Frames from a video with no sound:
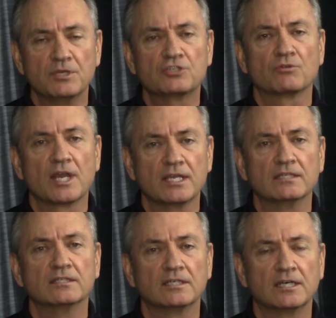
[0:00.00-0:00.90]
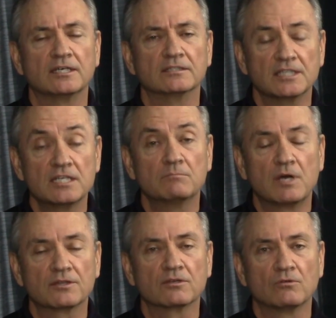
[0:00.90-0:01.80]
be trained, lead
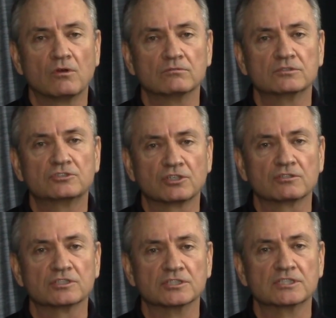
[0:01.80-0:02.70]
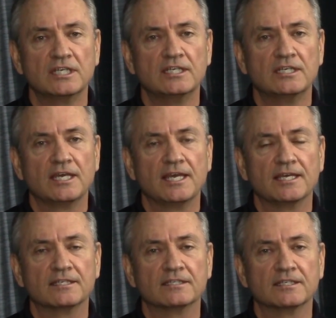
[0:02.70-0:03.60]
among their own churches.
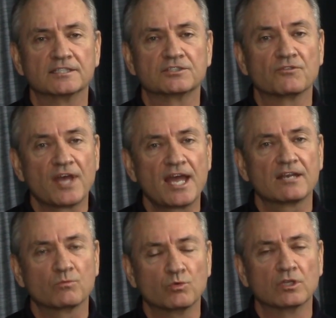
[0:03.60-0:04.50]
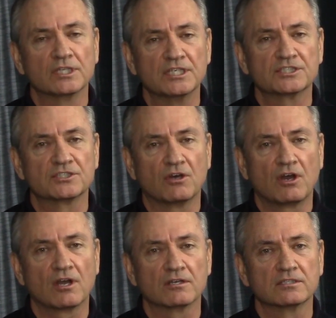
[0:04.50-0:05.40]
And so that really is the
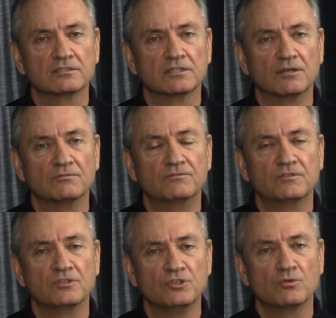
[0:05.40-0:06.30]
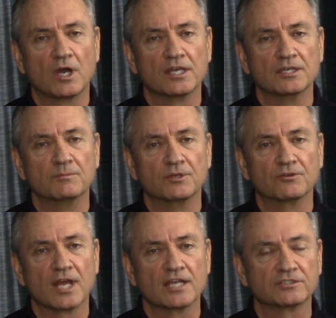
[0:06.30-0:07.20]
heart of UIM
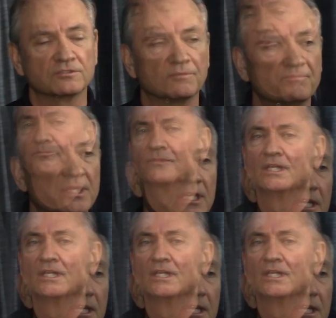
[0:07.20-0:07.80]
International.